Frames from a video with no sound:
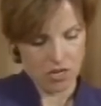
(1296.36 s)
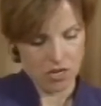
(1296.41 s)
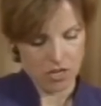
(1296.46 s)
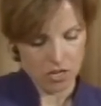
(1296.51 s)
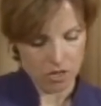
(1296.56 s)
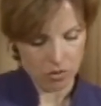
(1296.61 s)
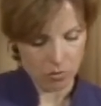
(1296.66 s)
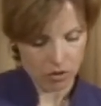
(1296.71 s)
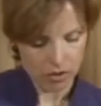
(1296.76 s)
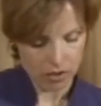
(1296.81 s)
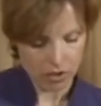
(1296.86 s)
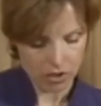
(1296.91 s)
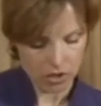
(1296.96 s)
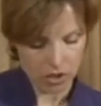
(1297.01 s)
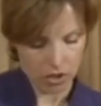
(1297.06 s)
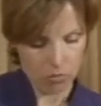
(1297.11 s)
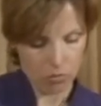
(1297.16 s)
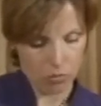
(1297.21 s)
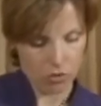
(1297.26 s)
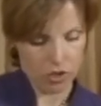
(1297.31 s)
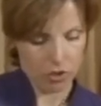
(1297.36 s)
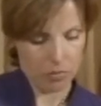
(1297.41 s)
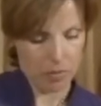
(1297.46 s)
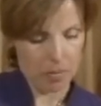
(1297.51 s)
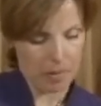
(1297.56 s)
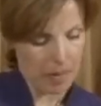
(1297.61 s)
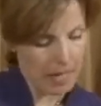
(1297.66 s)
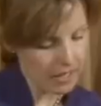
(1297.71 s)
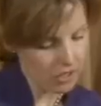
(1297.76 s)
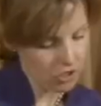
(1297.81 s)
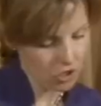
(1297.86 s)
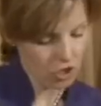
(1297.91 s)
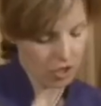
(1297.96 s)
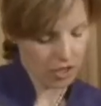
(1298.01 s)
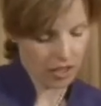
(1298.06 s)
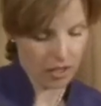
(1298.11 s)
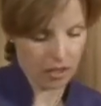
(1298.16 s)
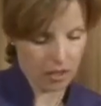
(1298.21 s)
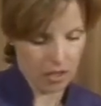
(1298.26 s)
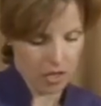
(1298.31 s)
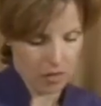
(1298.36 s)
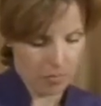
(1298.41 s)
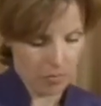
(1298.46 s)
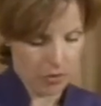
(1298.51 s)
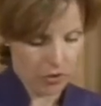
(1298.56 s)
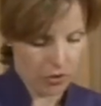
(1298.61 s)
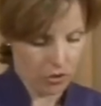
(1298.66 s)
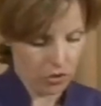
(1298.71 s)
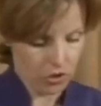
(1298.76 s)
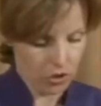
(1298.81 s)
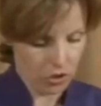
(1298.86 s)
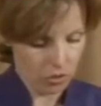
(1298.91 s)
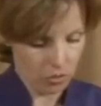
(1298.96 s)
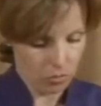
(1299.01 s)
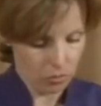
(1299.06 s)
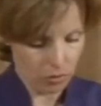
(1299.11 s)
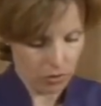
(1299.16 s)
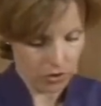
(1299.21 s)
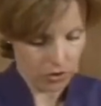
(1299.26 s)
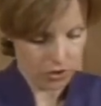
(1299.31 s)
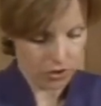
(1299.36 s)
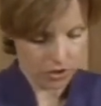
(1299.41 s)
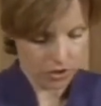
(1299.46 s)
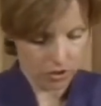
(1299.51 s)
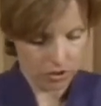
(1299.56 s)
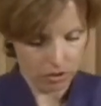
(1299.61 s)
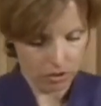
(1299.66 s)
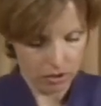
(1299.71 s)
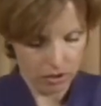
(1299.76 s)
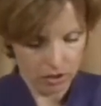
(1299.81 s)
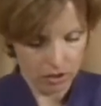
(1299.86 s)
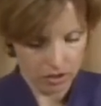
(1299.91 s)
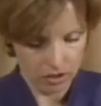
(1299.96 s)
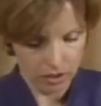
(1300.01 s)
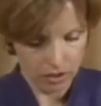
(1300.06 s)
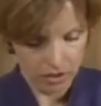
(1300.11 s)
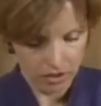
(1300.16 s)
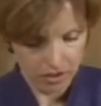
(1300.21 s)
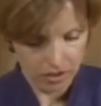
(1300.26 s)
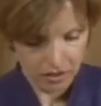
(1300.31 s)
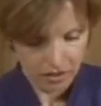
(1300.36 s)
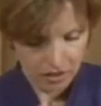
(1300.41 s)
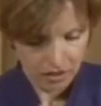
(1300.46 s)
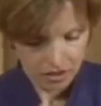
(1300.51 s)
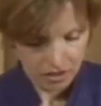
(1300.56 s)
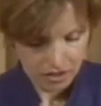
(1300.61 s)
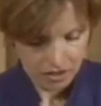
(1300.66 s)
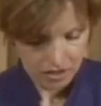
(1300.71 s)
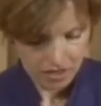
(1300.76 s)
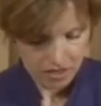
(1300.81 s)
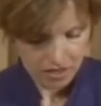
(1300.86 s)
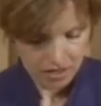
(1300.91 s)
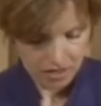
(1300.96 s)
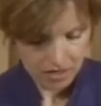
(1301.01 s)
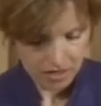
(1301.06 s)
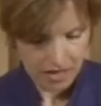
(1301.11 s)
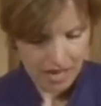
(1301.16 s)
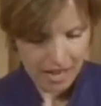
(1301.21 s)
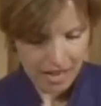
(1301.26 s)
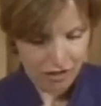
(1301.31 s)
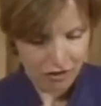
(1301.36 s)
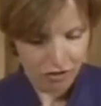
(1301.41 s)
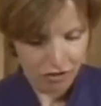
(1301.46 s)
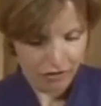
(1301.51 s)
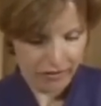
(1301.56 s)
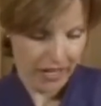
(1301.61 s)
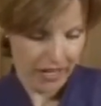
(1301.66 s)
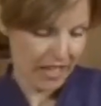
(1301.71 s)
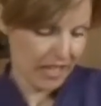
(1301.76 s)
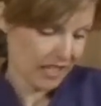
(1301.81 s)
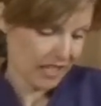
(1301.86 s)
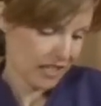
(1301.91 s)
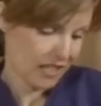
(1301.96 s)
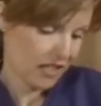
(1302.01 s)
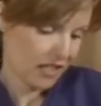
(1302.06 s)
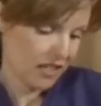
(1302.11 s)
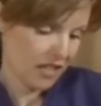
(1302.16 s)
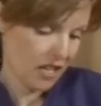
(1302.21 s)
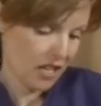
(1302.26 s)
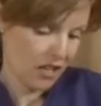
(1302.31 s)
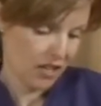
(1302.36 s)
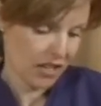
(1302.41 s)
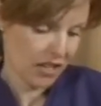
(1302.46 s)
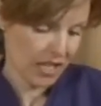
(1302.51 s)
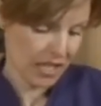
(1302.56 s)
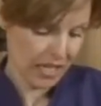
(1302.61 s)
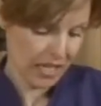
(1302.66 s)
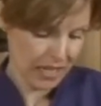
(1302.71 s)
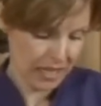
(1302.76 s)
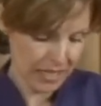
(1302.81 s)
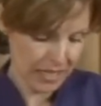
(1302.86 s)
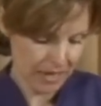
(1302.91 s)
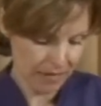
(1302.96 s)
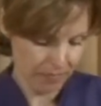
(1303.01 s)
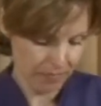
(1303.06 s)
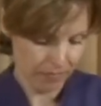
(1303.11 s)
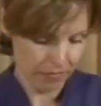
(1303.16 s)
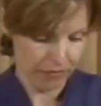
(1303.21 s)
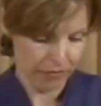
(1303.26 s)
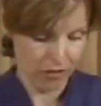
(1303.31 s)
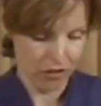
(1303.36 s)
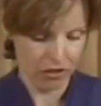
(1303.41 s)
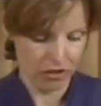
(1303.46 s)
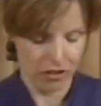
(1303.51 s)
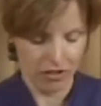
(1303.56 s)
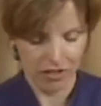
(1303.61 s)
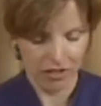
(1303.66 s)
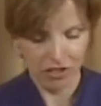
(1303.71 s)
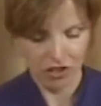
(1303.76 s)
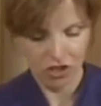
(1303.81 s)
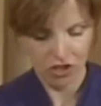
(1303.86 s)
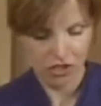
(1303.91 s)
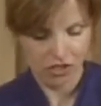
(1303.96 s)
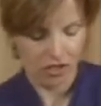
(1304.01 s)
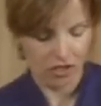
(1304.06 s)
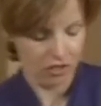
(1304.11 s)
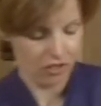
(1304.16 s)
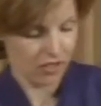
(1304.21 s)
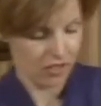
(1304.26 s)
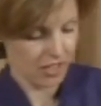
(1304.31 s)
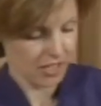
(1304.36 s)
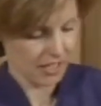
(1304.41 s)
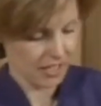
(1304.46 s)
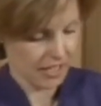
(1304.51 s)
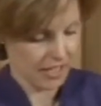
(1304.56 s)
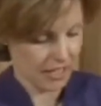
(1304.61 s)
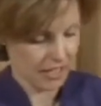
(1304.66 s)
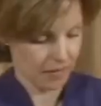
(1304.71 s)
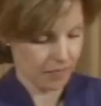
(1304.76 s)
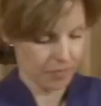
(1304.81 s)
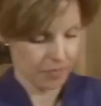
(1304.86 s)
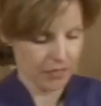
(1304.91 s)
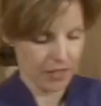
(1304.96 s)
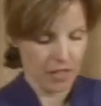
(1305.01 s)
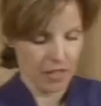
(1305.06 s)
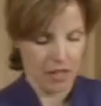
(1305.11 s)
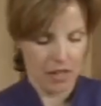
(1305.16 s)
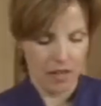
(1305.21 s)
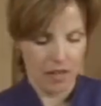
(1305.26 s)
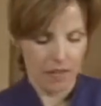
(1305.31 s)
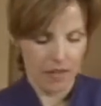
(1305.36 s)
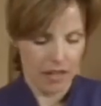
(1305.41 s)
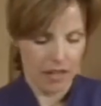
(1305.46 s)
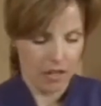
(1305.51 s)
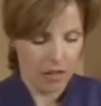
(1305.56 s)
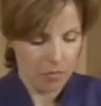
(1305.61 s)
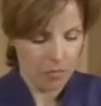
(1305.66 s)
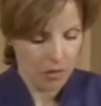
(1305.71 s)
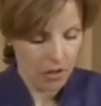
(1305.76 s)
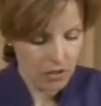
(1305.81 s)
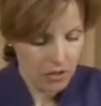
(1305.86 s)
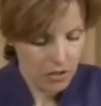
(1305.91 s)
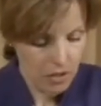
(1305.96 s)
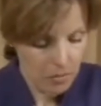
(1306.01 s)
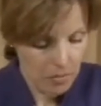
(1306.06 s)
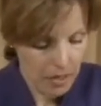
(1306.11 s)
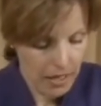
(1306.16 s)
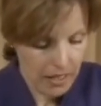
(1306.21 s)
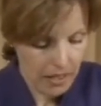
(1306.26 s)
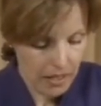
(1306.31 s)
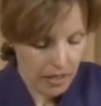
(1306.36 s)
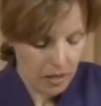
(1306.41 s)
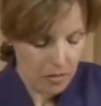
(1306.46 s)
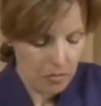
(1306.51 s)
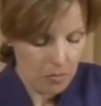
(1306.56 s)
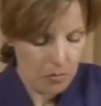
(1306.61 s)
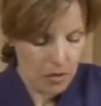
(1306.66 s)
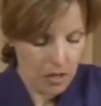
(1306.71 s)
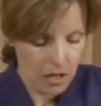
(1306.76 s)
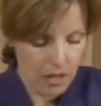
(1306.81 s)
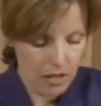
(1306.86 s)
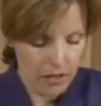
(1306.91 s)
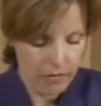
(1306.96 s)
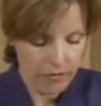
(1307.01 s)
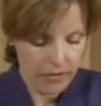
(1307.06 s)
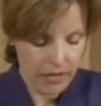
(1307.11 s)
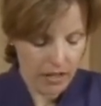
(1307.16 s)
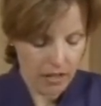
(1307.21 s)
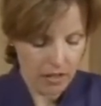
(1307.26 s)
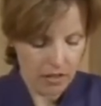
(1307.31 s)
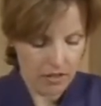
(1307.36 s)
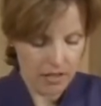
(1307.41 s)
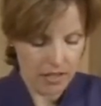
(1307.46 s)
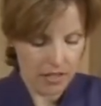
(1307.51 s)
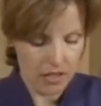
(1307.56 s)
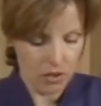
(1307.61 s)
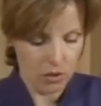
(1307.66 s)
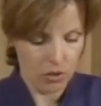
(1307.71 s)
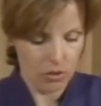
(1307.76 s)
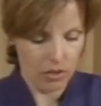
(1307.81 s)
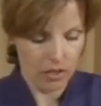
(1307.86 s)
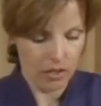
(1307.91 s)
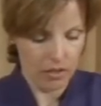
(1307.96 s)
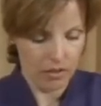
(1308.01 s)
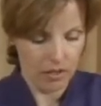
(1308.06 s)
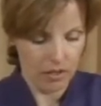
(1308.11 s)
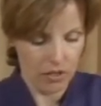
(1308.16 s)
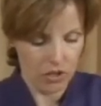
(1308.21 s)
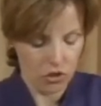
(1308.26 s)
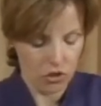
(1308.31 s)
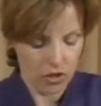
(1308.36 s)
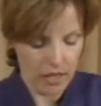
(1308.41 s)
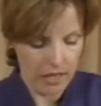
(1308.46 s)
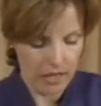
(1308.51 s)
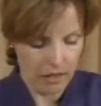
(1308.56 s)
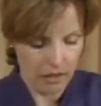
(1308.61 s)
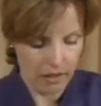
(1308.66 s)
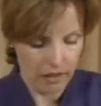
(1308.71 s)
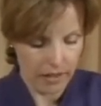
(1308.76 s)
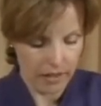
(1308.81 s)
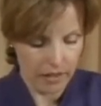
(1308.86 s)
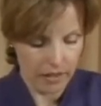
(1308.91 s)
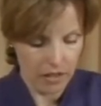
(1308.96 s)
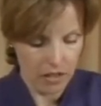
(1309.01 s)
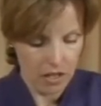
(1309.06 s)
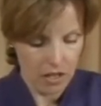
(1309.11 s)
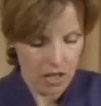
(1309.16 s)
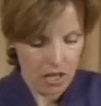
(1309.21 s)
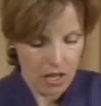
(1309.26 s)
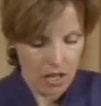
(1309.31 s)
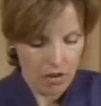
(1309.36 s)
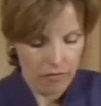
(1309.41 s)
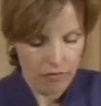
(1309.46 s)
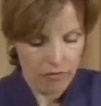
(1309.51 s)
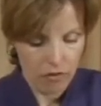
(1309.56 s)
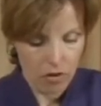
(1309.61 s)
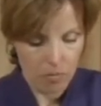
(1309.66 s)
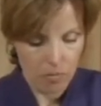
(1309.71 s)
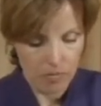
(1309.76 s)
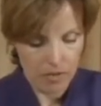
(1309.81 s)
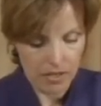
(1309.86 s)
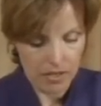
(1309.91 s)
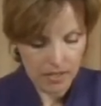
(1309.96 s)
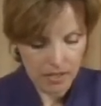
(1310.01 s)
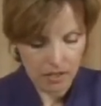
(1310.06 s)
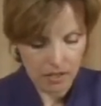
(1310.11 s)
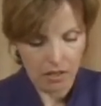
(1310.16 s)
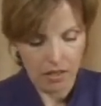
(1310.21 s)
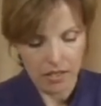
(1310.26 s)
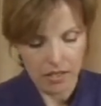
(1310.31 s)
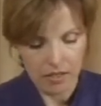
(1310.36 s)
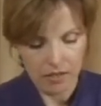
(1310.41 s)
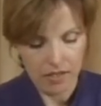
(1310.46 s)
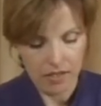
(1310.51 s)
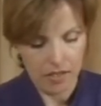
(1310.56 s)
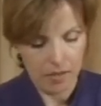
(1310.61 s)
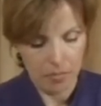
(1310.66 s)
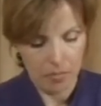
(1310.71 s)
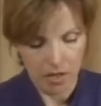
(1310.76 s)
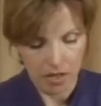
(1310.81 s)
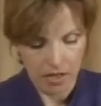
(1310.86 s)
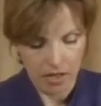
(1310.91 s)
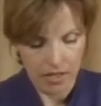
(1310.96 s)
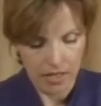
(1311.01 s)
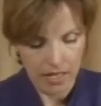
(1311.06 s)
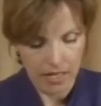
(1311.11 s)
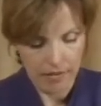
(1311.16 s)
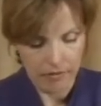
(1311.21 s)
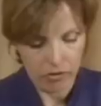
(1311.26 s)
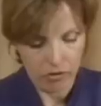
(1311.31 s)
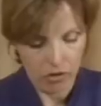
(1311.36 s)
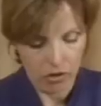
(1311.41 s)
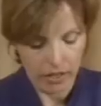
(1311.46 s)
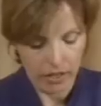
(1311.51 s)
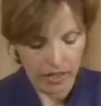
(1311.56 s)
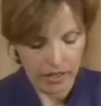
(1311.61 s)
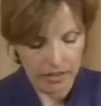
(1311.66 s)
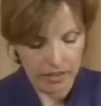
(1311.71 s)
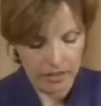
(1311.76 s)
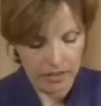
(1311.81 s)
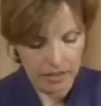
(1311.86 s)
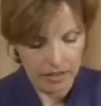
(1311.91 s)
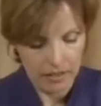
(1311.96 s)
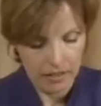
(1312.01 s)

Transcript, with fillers: You, want, you don't want to be pinching, but you do want to uh, aggravate the lymph under the, just under the skin. Then I'm going to make my fingers into a, a straight line from the side of the spine, never on it,